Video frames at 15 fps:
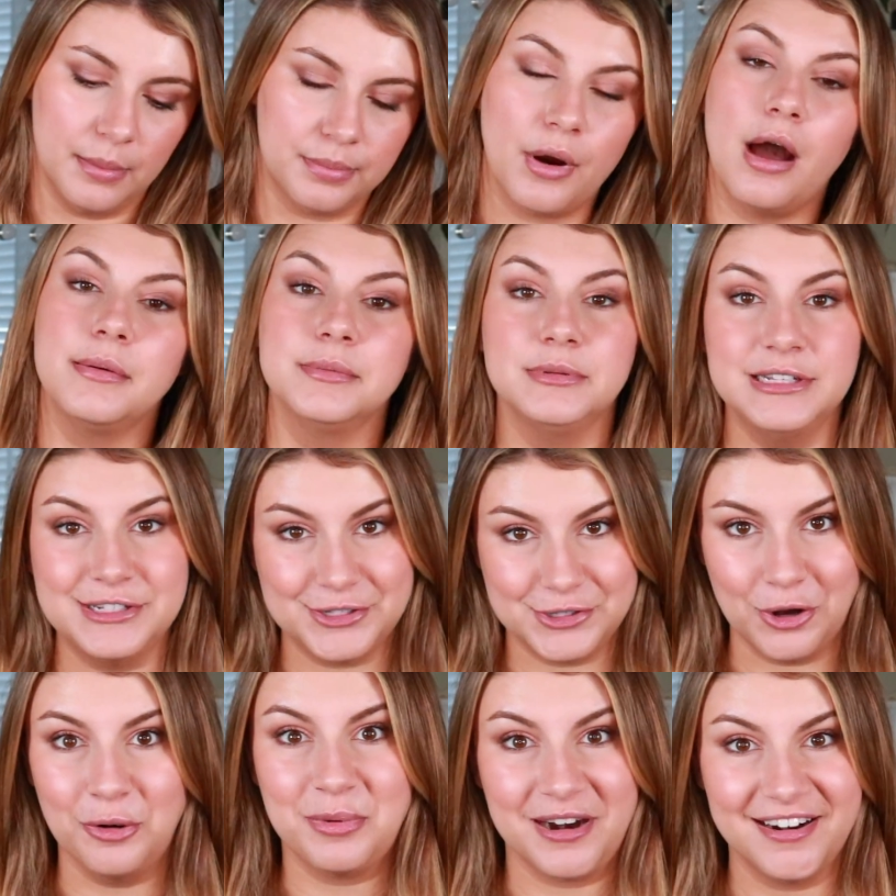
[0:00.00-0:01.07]
Probably
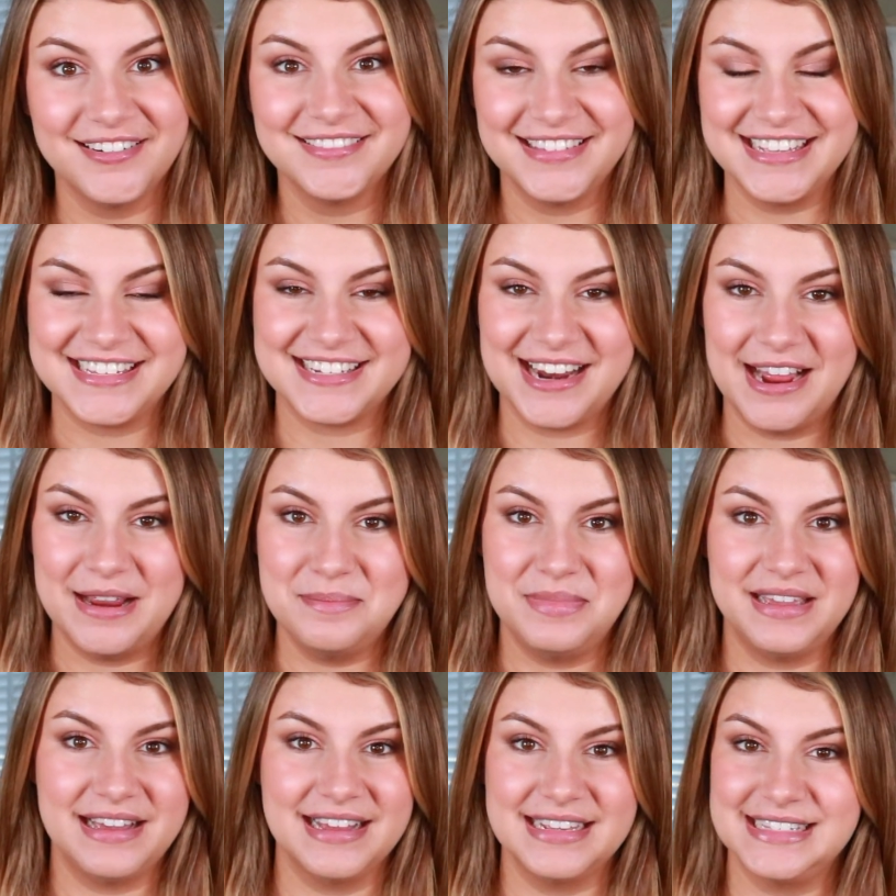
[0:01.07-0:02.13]
sober this time
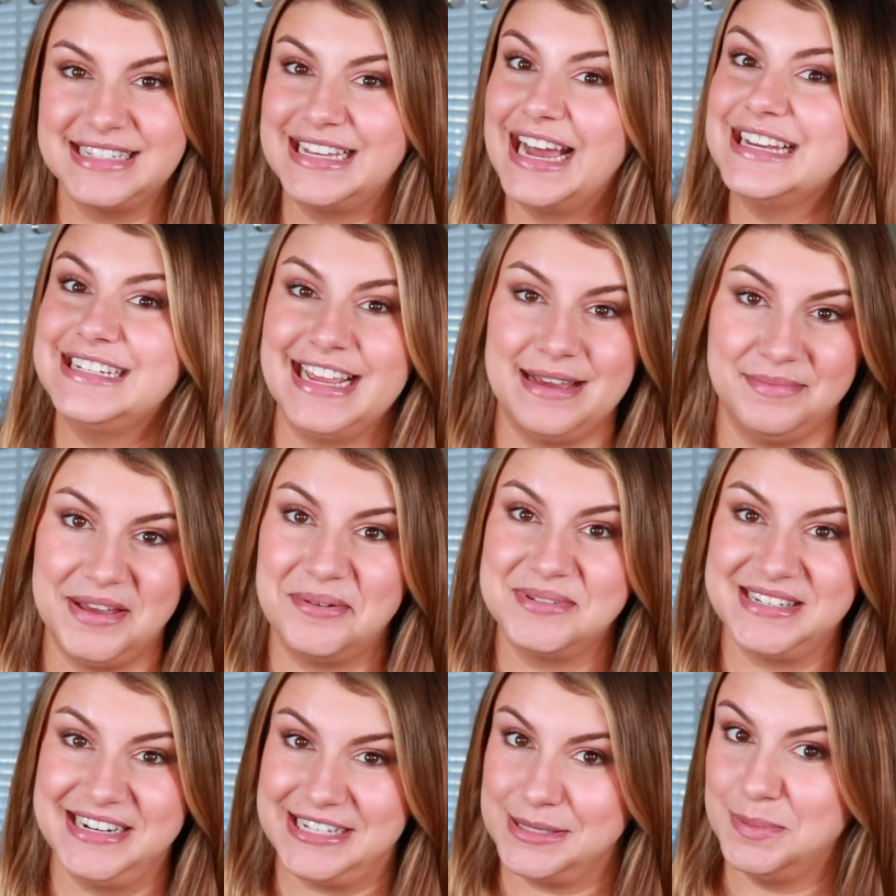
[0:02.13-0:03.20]
because goddamn, that was
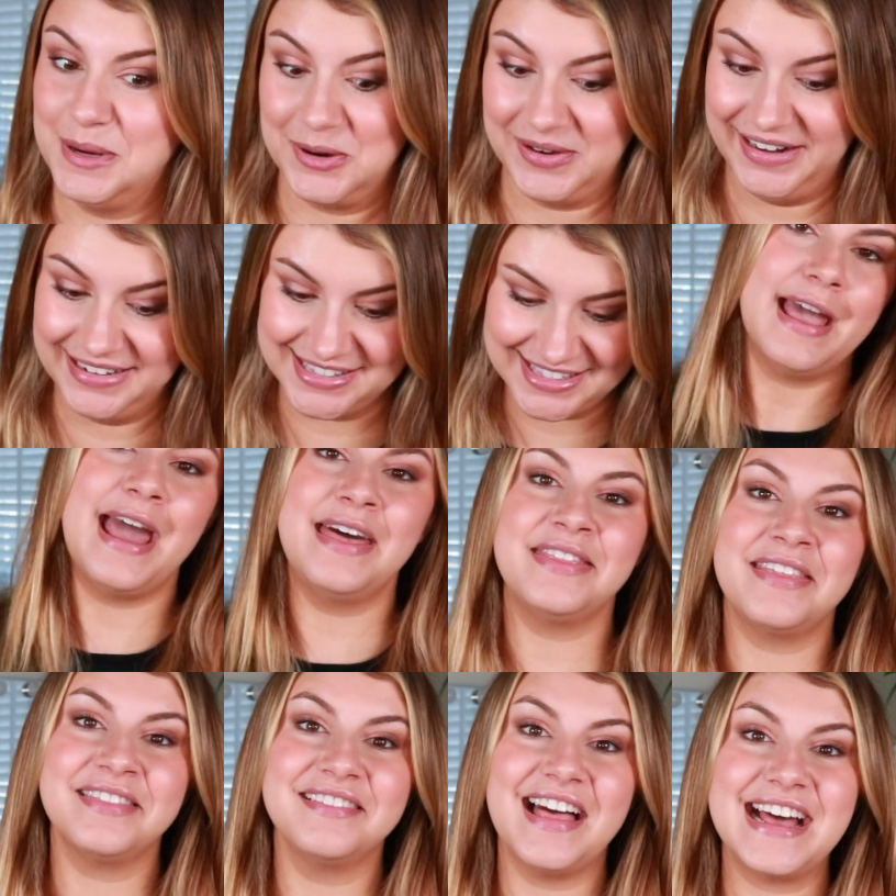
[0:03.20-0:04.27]
an experience. And
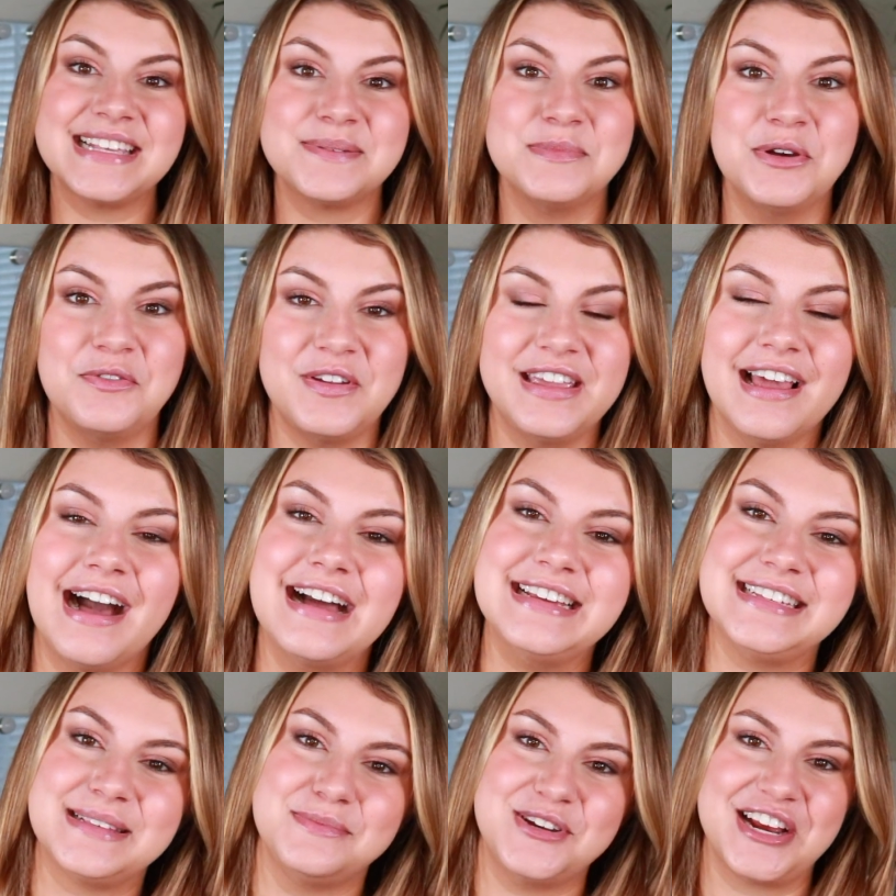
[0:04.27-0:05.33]
then the last movie, I
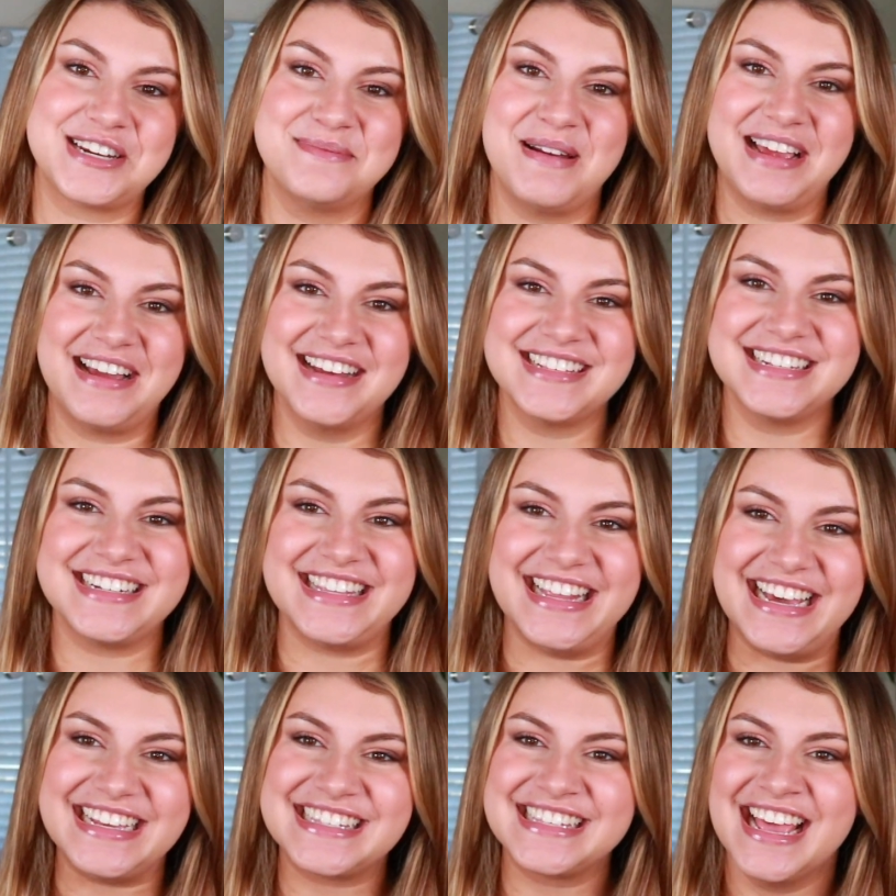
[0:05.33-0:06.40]
subjected my cousin to
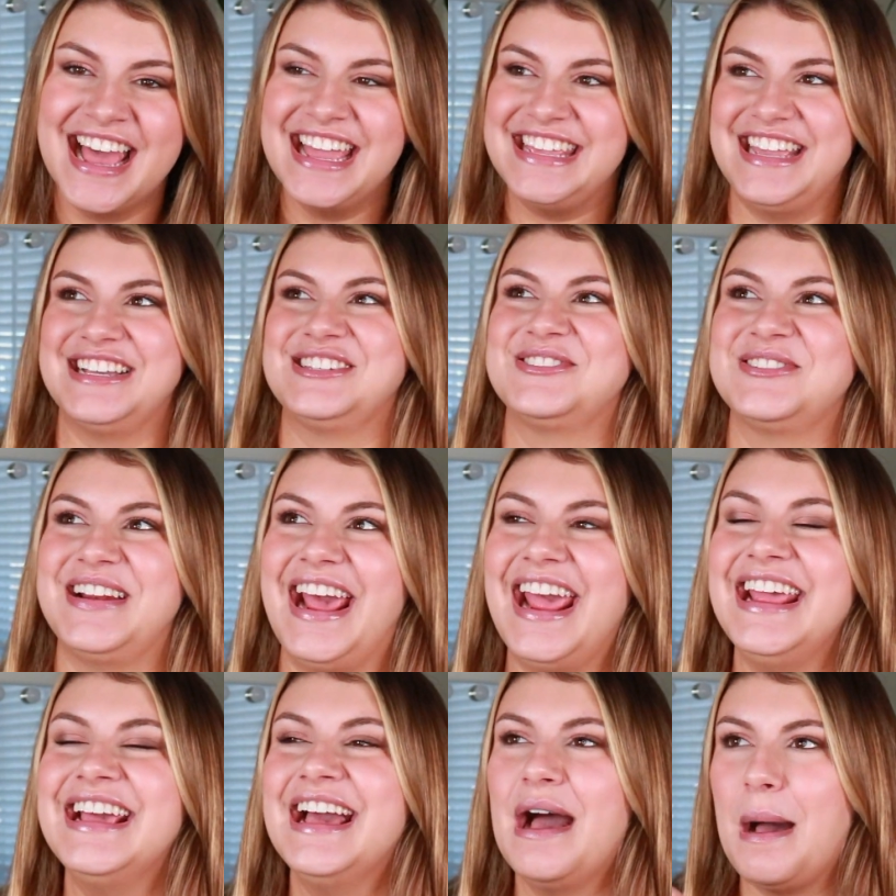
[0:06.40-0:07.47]
this
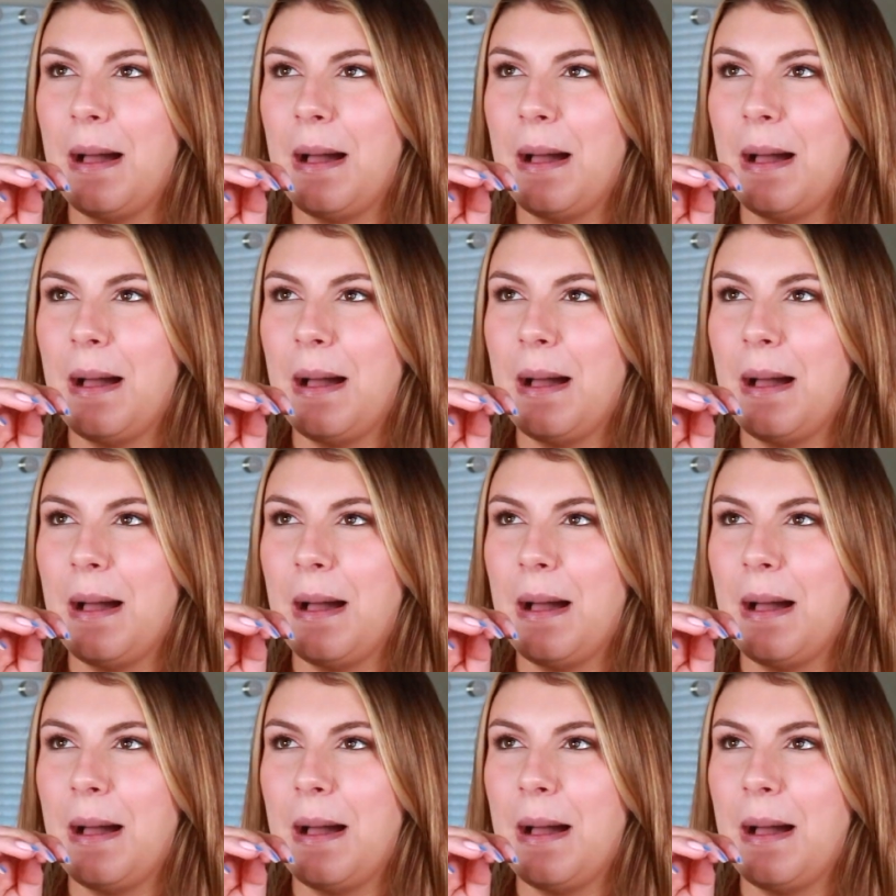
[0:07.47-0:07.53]
yesterday.